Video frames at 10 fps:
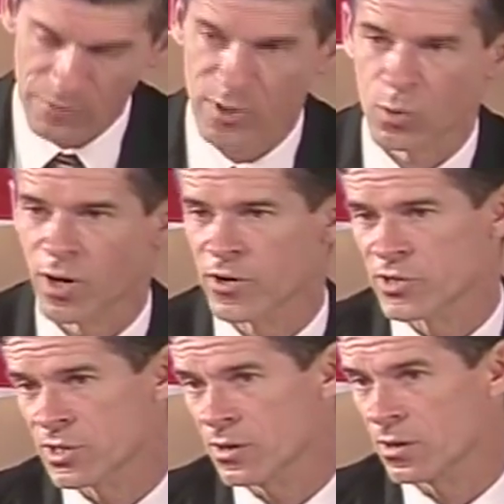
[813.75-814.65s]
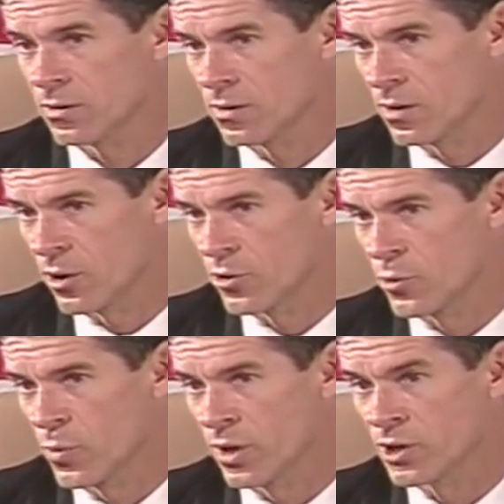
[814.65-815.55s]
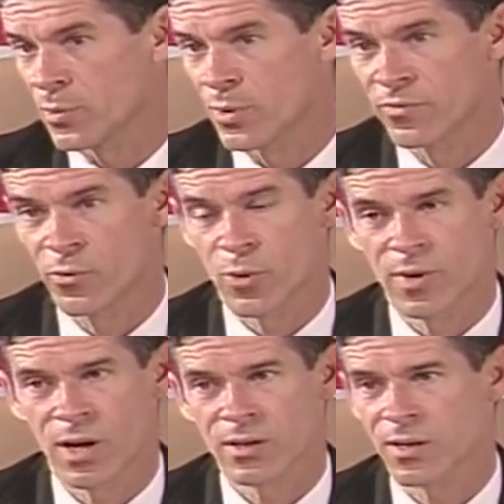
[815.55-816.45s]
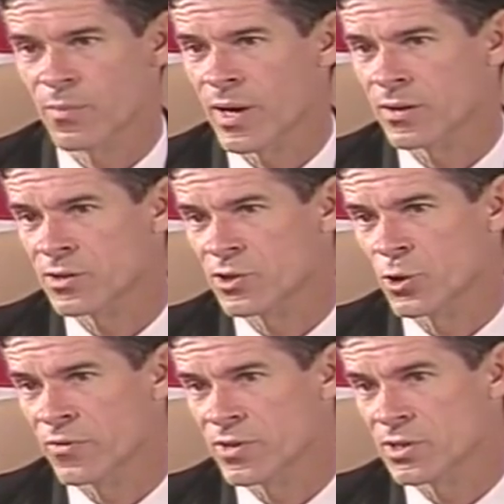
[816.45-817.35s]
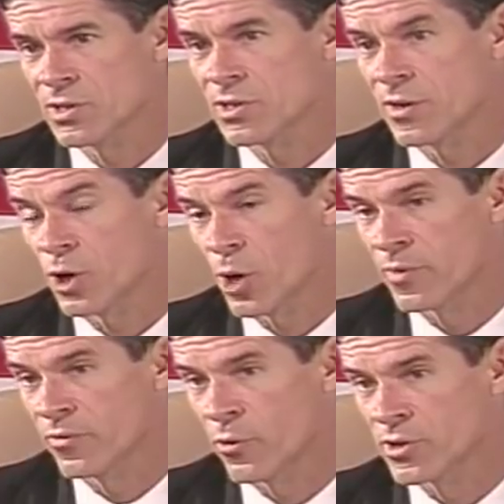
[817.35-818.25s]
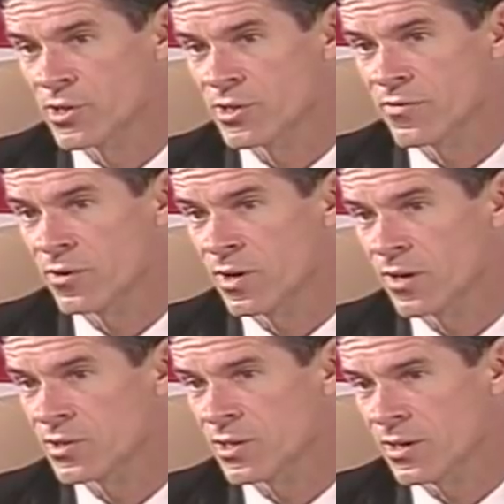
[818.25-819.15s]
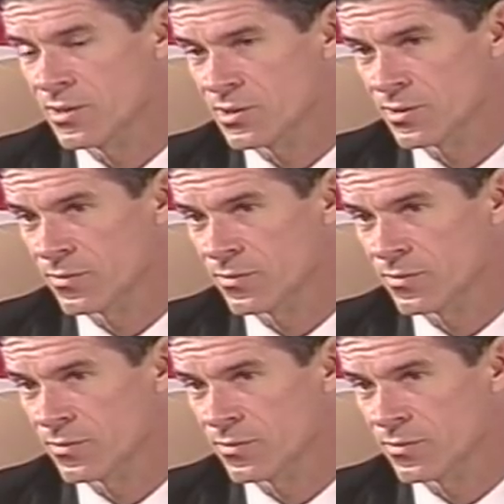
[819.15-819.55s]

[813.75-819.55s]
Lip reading: requires it, are you willing to perform noncombatant services in the armed forces of the United States?